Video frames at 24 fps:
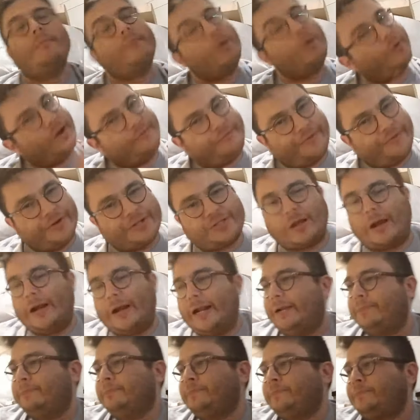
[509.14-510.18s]
But when I first
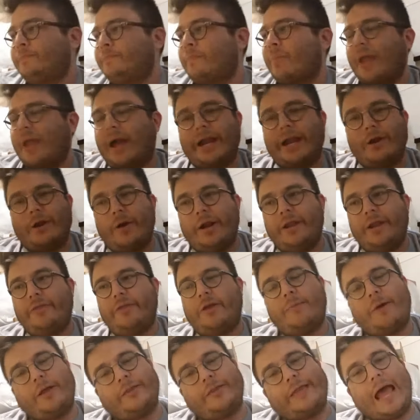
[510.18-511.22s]
started, I didn't know anything
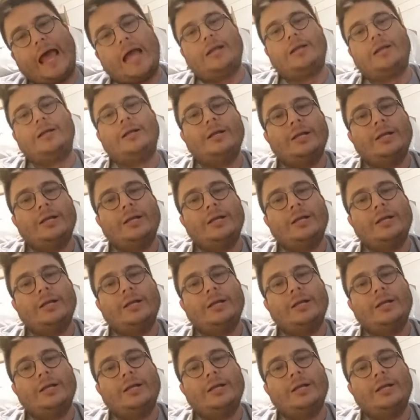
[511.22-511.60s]
about that.